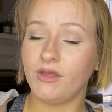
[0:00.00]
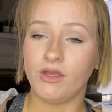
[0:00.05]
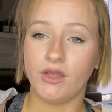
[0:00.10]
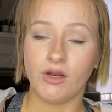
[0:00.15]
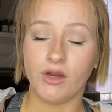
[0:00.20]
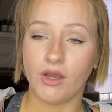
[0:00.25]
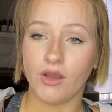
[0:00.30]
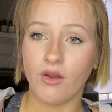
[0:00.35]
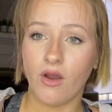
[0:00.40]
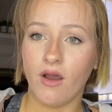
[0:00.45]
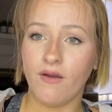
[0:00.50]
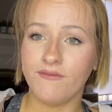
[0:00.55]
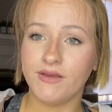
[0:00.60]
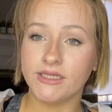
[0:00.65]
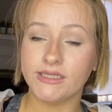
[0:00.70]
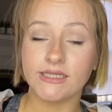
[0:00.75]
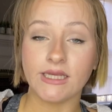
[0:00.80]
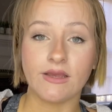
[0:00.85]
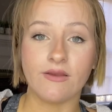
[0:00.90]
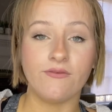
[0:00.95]
know,
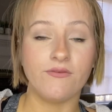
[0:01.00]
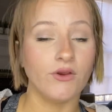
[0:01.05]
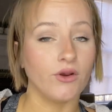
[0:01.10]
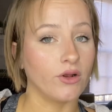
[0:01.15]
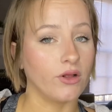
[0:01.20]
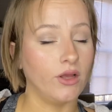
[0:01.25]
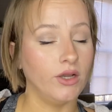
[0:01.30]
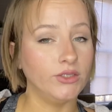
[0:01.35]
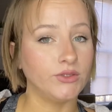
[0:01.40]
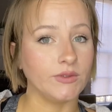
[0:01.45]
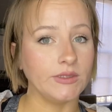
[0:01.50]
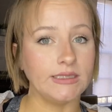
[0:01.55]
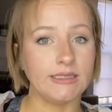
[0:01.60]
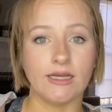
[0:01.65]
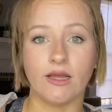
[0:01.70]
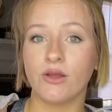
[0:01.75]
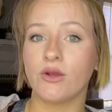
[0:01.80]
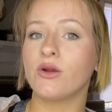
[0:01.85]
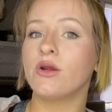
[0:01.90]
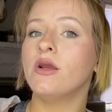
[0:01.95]
obviously if you're a clothes
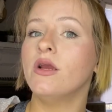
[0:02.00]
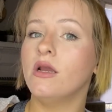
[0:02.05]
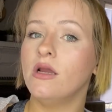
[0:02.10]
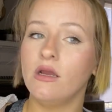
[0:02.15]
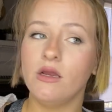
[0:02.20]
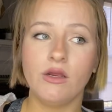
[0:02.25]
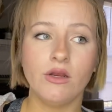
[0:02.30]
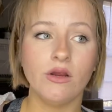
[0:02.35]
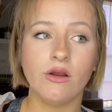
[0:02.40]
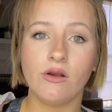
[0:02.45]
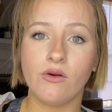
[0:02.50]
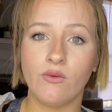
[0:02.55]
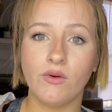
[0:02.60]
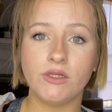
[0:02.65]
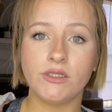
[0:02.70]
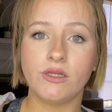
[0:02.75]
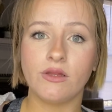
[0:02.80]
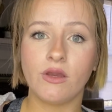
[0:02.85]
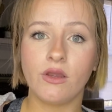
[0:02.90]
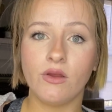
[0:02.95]
reseller, you're
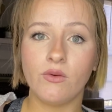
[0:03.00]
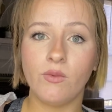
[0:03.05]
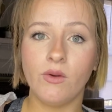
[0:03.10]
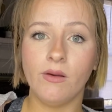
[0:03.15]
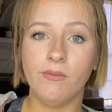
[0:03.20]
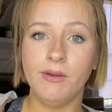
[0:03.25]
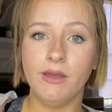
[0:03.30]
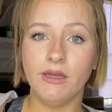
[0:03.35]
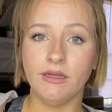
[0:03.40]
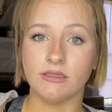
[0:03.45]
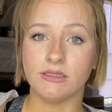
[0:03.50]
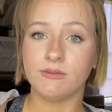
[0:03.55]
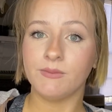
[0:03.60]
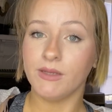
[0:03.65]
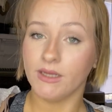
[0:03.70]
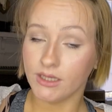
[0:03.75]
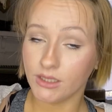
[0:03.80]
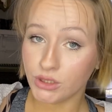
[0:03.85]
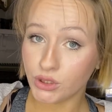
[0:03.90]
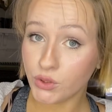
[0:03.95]
going to the Goodwill bins
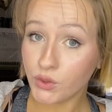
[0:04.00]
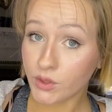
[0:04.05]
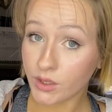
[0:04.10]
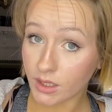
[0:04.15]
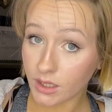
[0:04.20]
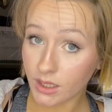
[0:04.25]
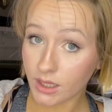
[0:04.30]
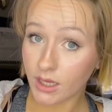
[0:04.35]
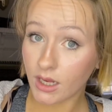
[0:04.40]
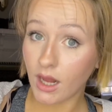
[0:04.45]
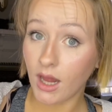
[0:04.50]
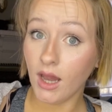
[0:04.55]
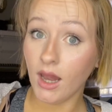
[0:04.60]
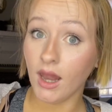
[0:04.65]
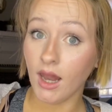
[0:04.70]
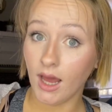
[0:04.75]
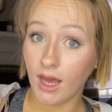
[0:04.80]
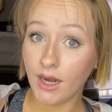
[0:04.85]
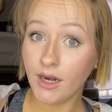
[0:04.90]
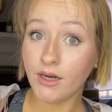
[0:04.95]
because you can get a
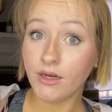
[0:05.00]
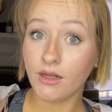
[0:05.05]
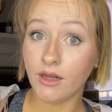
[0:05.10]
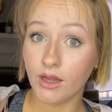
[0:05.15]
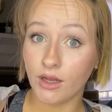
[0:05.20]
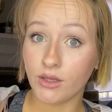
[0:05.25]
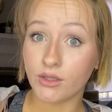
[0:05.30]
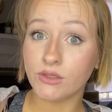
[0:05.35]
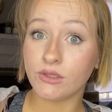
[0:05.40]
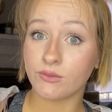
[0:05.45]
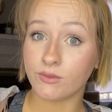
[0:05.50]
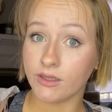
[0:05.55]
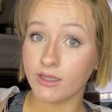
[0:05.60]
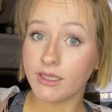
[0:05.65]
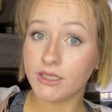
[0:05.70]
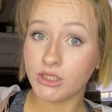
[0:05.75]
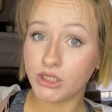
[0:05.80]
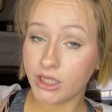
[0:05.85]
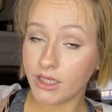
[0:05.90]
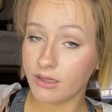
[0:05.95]
lot of clothes
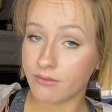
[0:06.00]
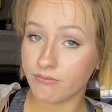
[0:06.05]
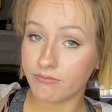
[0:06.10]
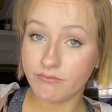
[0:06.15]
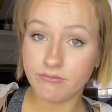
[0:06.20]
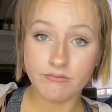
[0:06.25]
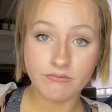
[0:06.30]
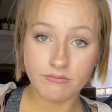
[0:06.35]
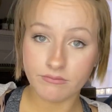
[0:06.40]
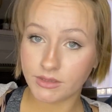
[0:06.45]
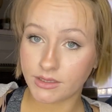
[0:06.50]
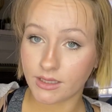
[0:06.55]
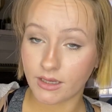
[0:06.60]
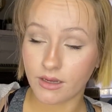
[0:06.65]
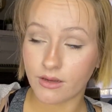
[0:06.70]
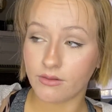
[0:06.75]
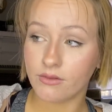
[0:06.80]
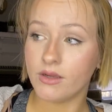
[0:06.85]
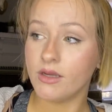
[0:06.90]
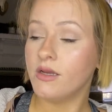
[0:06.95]
really cheap.
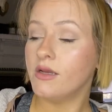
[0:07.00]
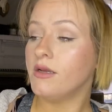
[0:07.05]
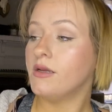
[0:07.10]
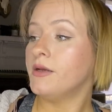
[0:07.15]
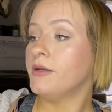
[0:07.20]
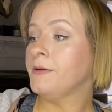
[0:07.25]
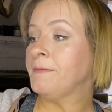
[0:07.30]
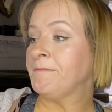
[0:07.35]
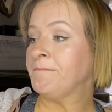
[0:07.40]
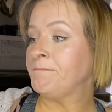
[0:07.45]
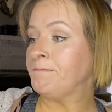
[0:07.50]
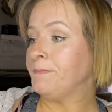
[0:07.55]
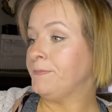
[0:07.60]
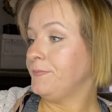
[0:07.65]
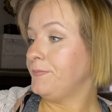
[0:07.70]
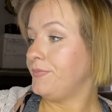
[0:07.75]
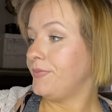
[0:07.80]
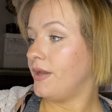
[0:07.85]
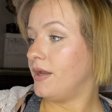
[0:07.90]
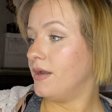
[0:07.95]
So,
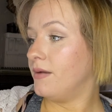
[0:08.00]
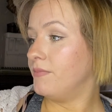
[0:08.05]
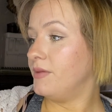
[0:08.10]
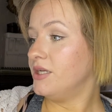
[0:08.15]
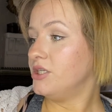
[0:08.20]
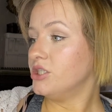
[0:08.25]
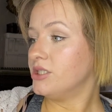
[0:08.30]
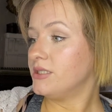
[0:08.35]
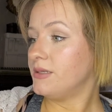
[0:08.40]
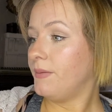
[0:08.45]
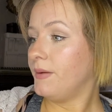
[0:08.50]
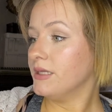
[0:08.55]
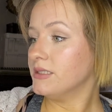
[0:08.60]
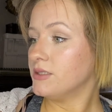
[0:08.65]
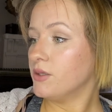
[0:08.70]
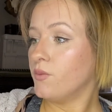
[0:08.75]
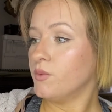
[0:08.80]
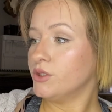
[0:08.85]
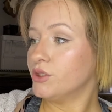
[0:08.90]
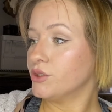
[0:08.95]
it just
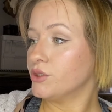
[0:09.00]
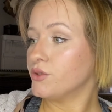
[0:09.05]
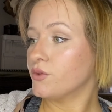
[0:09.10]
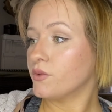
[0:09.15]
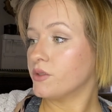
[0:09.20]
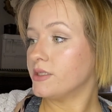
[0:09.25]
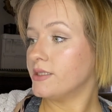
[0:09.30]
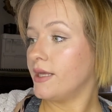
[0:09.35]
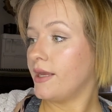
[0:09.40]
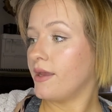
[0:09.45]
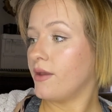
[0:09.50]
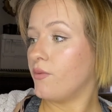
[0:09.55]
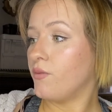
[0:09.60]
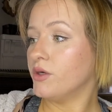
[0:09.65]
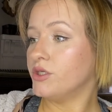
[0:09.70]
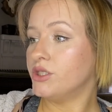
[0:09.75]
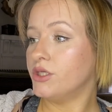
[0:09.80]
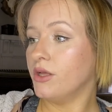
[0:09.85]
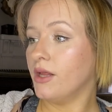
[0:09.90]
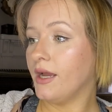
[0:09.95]
depends on what you're sourcing and
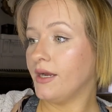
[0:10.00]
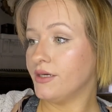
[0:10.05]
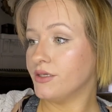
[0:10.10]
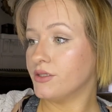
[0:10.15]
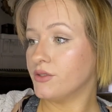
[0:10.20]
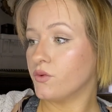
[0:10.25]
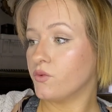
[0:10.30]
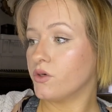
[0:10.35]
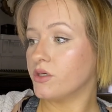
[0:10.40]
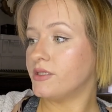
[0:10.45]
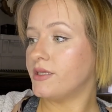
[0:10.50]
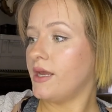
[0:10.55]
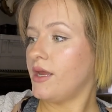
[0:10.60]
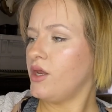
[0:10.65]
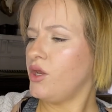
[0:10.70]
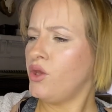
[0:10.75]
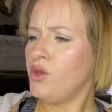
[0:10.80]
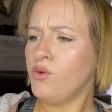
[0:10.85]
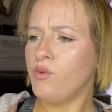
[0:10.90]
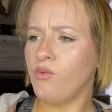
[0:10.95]
what you like to source,
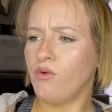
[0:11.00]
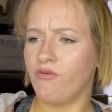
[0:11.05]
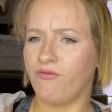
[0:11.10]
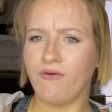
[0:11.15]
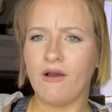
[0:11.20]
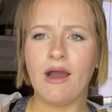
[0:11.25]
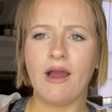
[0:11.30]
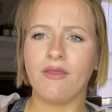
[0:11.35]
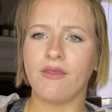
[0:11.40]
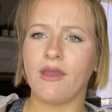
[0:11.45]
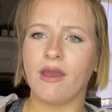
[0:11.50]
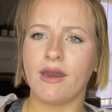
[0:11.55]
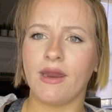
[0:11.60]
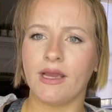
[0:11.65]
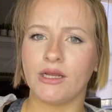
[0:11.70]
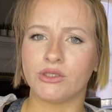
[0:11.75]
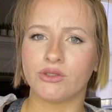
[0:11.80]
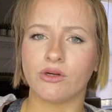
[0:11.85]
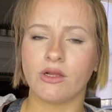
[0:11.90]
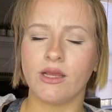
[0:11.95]
and you will find that
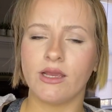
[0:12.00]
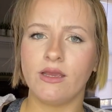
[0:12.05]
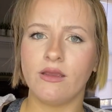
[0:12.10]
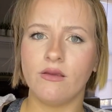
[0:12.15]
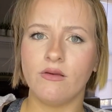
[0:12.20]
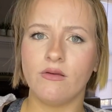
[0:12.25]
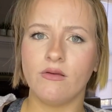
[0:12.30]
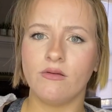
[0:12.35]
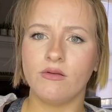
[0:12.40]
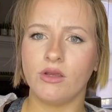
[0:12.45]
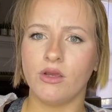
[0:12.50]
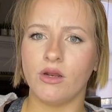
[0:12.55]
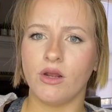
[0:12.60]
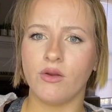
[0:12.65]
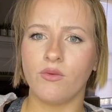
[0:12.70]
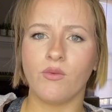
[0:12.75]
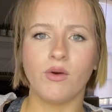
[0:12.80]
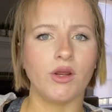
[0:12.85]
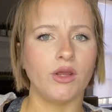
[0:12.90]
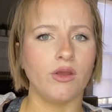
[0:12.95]
naturally, you
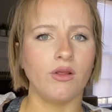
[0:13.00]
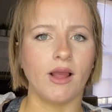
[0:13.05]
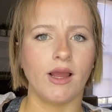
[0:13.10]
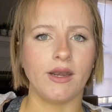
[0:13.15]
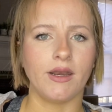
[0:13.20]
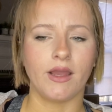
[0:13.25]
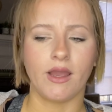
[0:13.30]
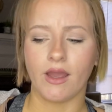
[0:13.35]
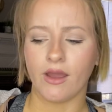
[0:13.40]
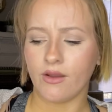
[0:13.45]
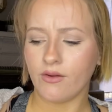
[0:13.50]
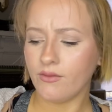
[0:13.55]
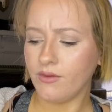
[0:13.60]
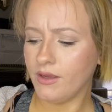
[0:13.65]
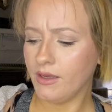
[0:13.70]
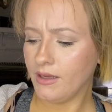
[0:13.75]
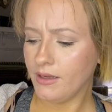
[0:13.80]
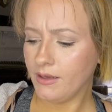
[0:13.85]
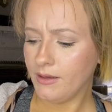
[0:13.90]
know, where you like to go.